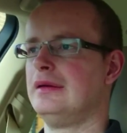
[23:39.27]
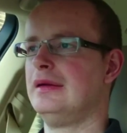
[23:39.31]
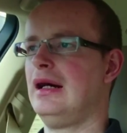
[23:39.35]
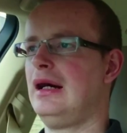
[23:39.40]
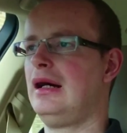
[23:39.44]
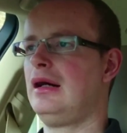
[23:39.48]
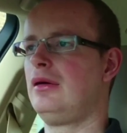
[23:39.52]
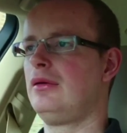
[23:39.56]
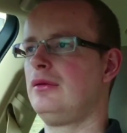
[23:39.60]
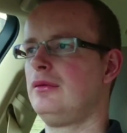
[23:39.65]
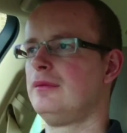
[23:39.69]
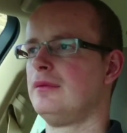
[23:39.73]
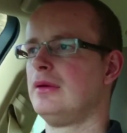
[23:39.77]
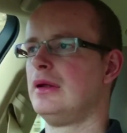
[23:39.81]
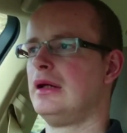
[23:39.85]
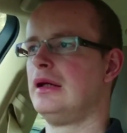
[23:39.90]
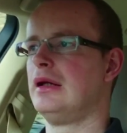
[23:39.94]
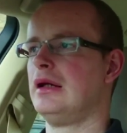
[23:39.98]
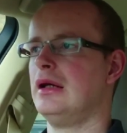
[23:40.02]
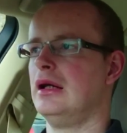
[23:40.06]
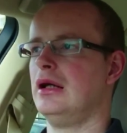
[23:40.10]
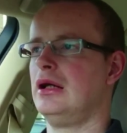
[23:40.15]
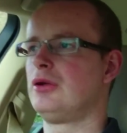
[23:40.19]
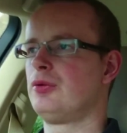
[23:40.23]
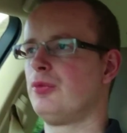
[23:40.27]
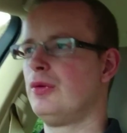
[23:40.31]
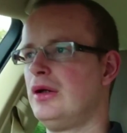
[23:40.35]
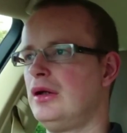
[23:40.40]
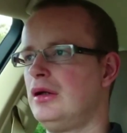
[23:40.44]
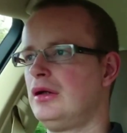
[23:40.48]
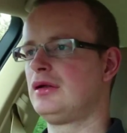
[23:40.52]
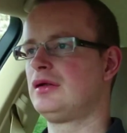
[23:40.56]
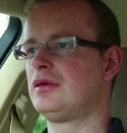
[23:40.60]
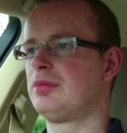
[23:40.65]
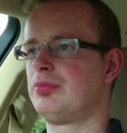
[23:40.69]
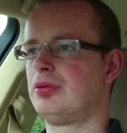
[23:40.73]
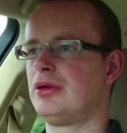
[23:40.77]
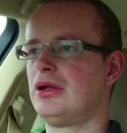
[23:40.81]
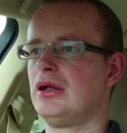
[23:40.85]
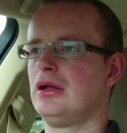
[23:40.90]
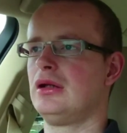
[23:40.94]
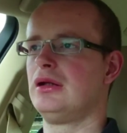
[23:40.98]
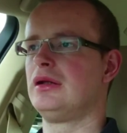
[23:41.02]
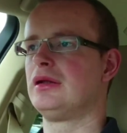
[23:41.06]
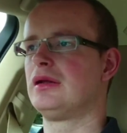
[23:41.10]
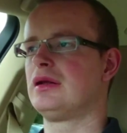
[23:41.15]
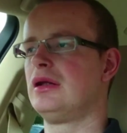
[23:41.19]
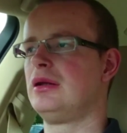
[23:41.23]
Now it works
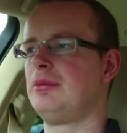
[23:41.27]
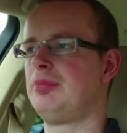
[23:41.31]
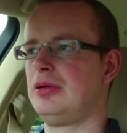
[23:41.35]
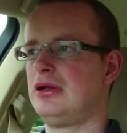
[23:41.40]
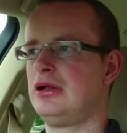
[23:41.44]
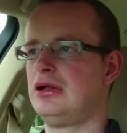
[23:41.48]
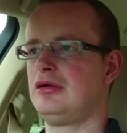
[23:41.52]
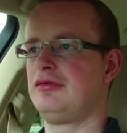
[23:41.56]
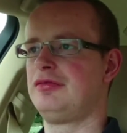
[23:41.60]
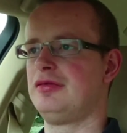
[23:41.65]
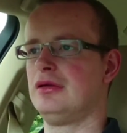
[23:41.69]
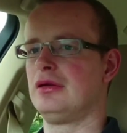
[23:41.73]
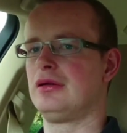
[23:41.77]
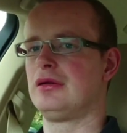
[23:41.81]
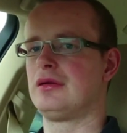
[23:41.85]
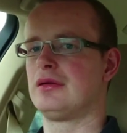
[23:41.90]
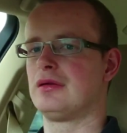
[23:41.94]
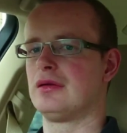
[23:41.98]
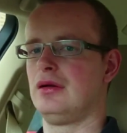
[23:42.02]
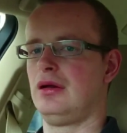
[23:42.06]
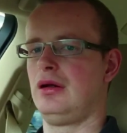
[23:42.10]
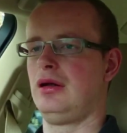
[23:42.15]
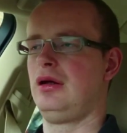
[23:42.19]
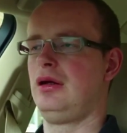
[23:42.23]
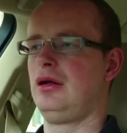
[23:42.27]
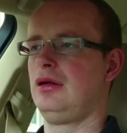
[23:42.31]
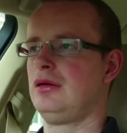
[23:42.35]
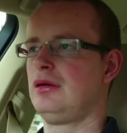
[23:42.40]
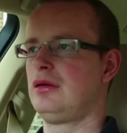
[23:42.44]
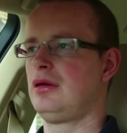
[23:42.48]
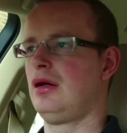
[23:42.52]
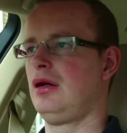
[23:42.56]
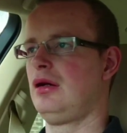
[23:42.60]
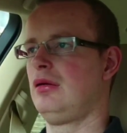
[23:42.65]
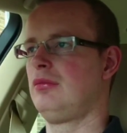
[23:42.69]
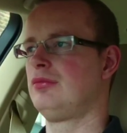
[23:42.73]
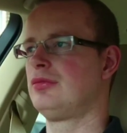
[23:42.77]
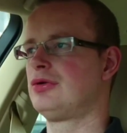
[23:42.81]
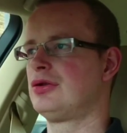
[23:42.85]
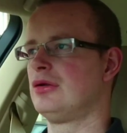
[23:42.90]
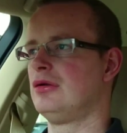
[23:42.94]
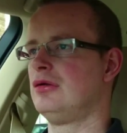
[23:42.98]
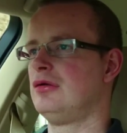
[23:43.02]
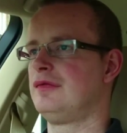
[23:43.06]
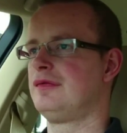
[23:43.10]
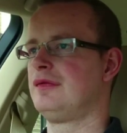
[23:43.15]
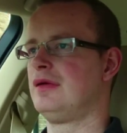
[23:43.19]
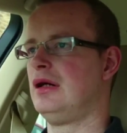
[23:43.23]
brilliantly perfect in
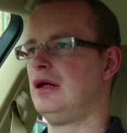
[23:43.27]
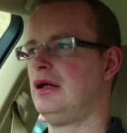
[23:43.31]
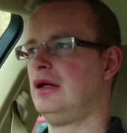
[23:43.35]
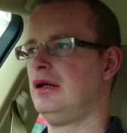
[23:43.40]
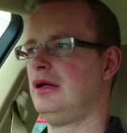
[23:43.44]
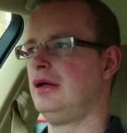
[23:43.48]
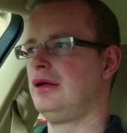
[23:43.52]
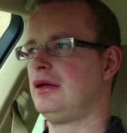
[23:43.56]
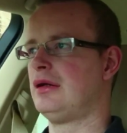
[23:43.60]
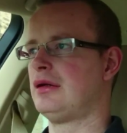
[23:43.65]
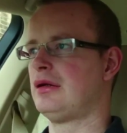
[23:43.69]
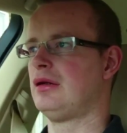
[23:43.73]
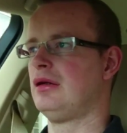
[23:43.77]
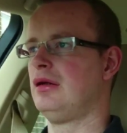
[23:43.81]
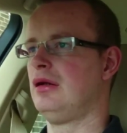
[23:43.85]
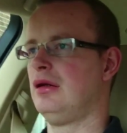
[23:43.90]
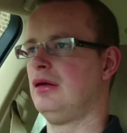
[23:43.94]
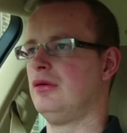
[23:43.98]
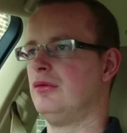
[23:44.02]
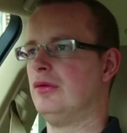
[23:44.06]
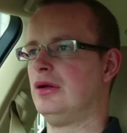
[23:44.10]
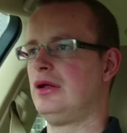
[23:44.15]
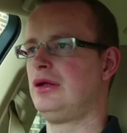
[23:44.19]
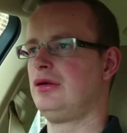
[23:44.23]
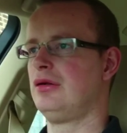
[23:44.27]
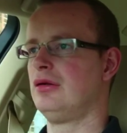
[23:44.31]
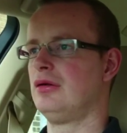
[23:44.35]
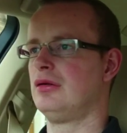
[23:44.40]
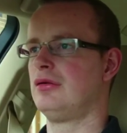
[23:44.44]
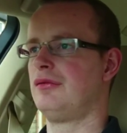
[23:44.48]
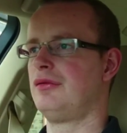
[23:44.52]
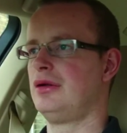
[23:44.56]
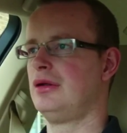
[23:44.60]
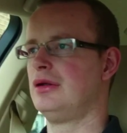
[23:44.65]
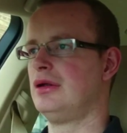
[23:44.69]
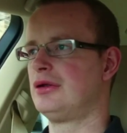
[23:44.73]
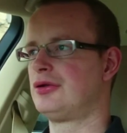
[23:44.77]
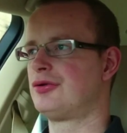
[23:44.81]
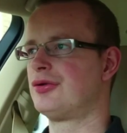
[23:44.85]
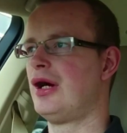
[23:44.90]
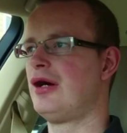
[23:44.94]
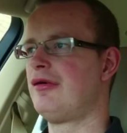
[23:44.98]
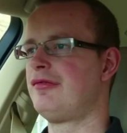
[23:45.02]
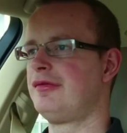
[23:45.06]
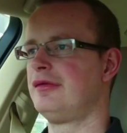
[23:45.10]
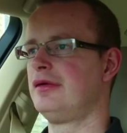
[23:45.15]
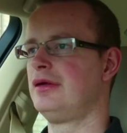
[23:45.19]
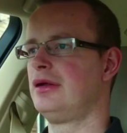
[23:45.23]
terms of like when you're in a
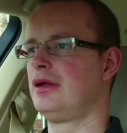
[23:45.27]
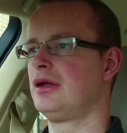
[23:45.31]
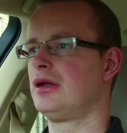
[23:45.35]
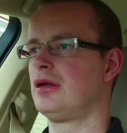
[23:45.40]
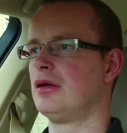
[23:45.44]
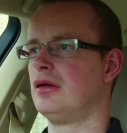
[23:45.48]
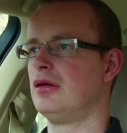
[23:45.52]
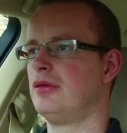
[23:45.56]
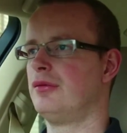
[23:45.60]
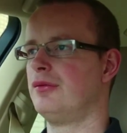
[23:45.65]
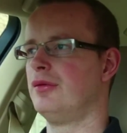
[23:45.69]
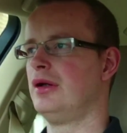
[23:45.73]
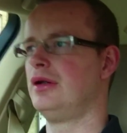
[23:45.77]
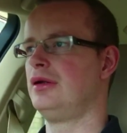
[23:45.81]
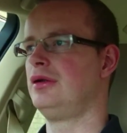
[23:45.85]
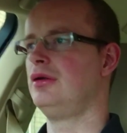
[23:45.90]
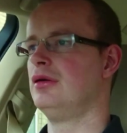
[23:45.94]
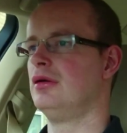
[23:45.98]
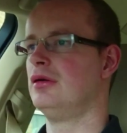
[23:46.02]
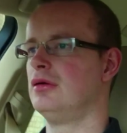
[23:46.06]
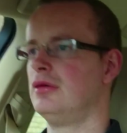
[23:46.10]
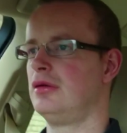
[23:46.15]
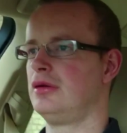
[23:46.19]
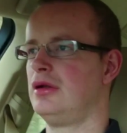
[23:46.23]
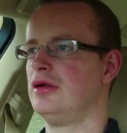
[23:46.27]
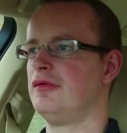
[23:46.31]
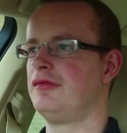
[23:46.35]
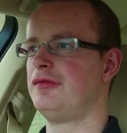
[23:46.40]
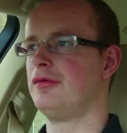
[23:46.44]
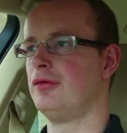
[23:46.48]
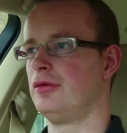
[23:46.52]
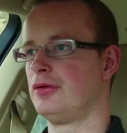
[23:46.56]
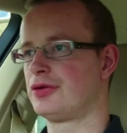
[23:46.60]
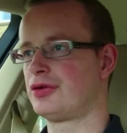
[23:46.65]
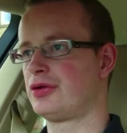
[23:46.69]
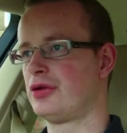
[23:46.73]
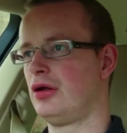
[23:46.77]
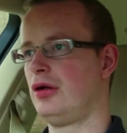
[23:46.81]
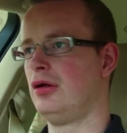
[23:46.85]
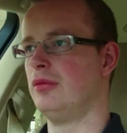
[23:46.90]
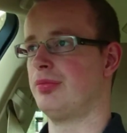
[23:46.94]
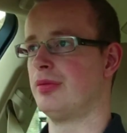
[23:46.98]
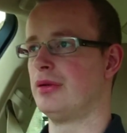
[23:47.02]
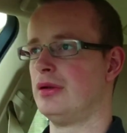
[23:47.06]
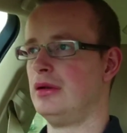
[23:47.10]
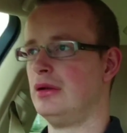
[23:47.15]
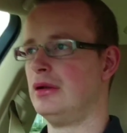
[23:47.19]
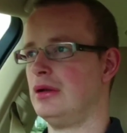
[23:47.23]
traffic or when you're in a full
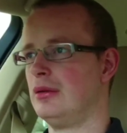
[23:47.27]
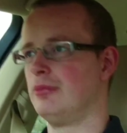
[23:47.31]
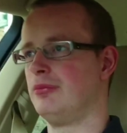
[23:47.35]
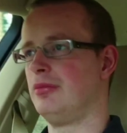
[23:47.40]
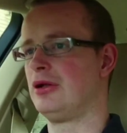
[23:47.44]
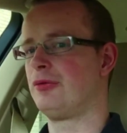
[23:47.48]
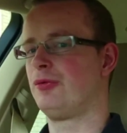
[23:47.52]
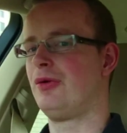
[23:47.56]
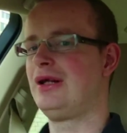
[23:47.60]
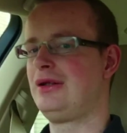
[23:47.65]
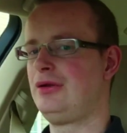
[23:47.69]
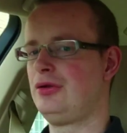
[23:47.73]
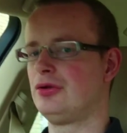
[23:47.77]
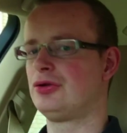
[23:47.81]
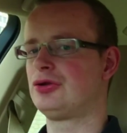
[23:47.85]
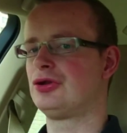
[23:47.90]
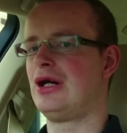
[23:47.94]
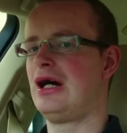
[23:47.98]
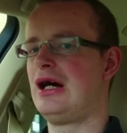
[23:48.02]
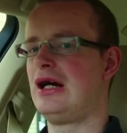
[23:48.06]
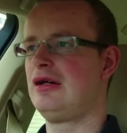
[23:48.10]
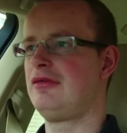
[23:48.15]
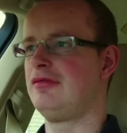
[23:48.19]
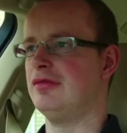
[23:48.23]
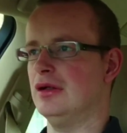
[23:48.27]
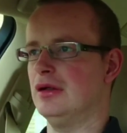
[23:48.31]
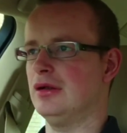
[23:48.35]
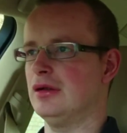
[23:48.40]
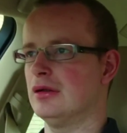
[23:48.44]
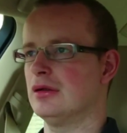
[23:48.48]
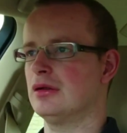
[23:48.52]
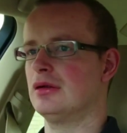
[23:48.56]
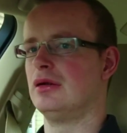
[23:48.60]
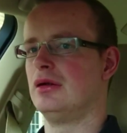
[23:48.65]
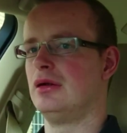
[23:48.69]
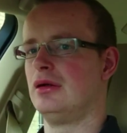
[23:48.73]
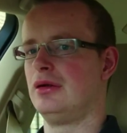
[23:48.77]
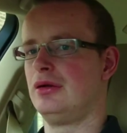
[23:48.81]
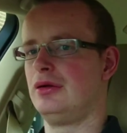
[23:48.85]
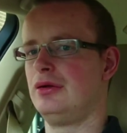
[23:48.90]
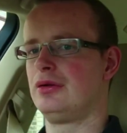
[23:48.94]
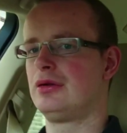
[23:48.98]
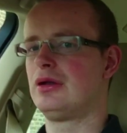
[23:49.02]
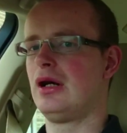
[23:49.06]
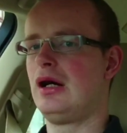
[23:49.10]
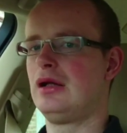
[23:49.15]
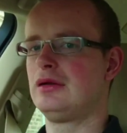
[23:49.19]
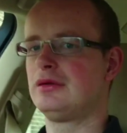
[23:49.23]
stop, but when you're driving
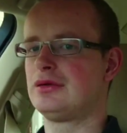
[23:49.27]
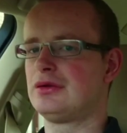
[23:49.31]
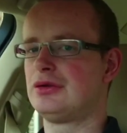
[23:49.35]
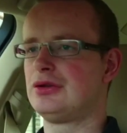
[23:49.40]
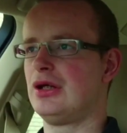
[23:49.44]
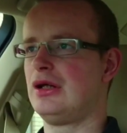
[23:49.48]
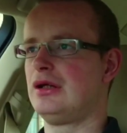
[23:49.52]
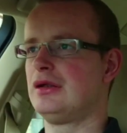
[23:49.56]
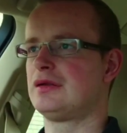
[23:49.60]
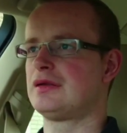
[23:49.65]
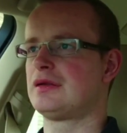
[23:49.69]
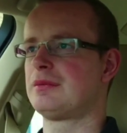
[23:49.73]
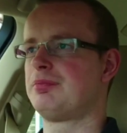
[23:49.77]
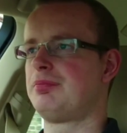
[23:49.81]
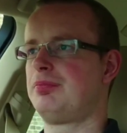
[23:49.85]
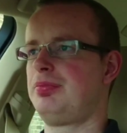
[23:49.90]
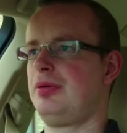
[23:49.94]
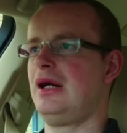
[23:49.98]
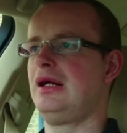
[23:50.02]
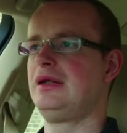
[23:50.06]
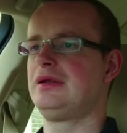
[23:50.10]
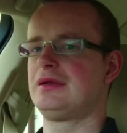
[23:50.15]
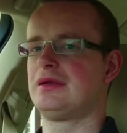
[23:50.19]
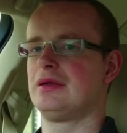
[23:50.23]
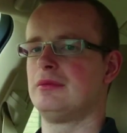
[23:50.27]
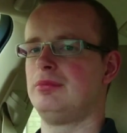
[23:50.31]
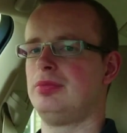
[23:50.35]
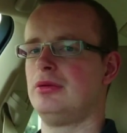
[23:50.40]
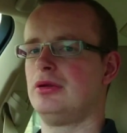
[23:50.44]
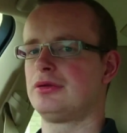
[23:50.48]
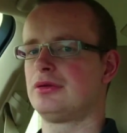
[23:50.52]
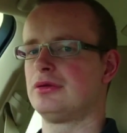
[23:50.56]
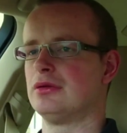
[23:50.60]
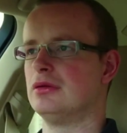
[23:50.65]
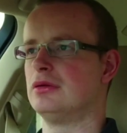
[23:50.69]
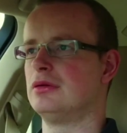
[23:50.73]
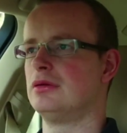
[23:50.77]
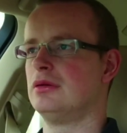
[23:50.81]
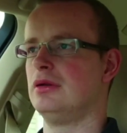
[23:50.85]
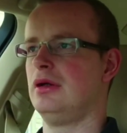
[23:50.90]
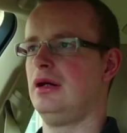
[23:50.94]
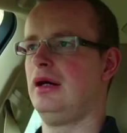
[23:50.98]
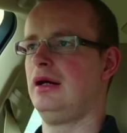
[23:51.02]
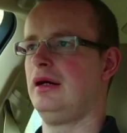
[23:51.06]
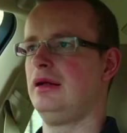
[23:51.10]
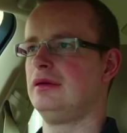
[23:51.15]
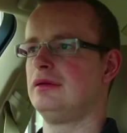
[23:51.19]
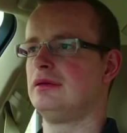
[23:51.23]
you can't just press a
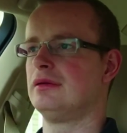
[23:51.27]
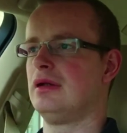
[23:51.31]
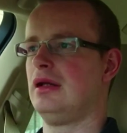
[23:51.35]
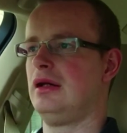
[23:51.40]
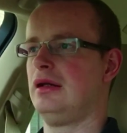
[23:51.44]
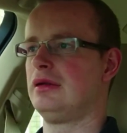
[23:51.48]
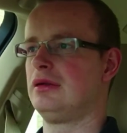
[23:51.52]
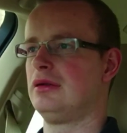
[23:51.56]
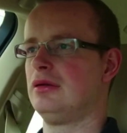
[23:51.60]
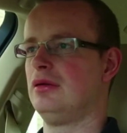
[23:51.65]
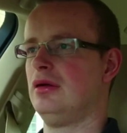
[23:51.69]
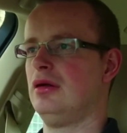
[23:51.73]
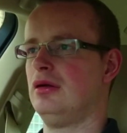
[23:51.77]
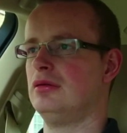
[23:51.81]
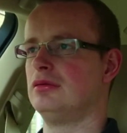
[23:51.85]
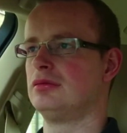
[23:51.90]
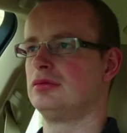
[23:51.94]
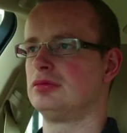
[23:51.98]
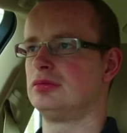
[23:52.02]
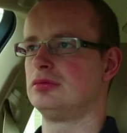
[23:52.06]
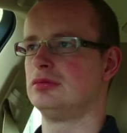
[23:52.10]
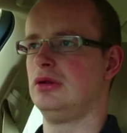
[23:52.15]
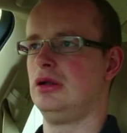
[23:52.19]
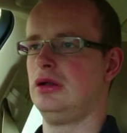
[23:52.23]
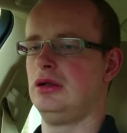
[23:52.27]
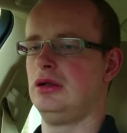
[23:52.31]
button and, like, you know,